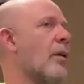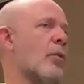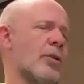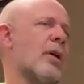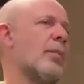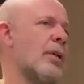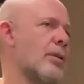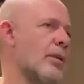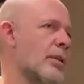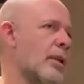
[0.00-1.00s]
For some
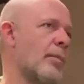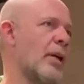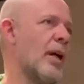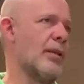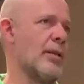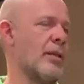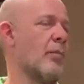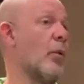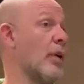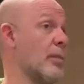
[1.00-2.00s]
reason, script contests are
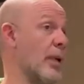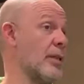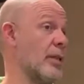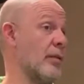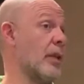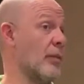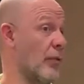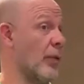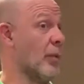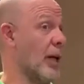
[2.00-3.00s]
more expensive than
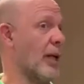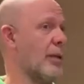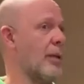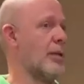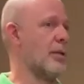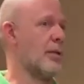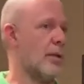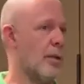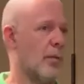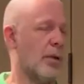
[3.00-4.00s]
film contests. contests
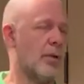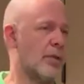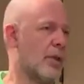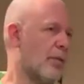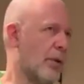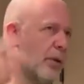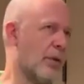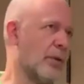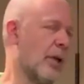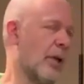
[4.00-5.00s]
because they figured